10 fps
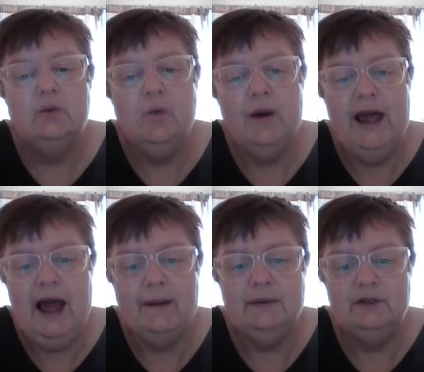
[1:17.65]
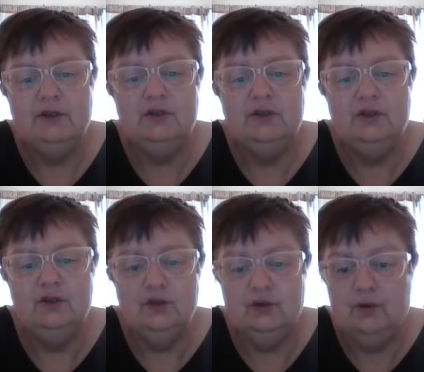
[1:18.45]
what happens
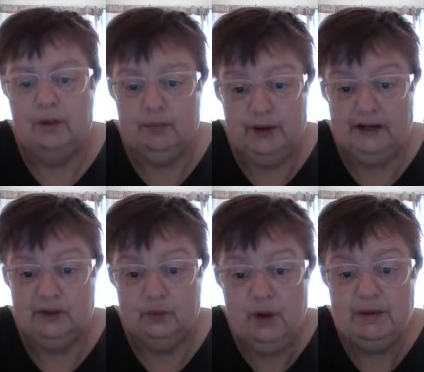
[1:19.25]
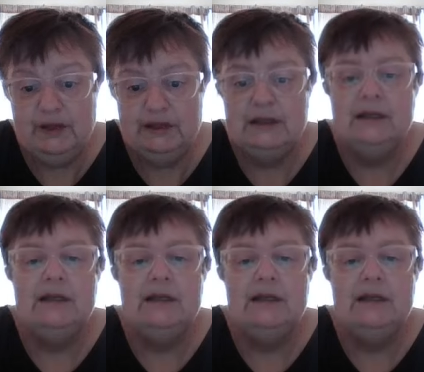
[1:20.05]
to a pregnant woman,